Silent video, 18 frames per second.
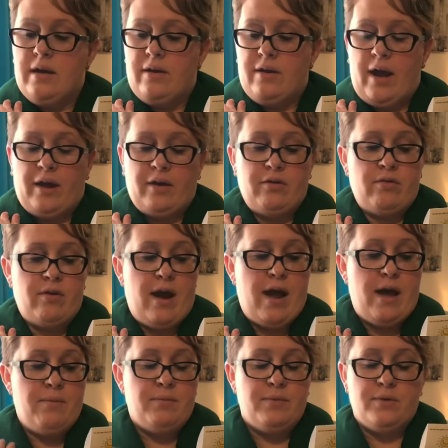neck
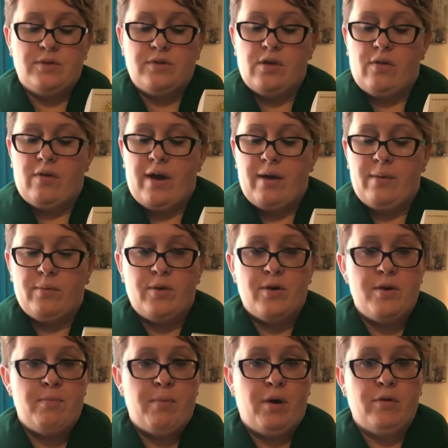wrap so I am
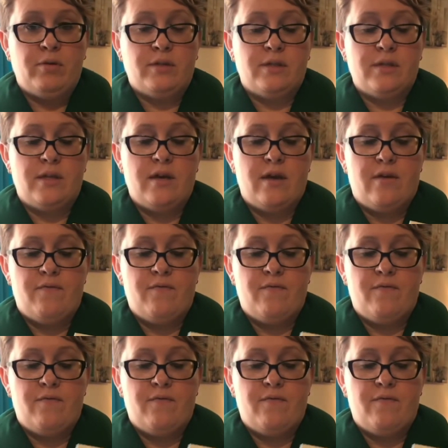going to post the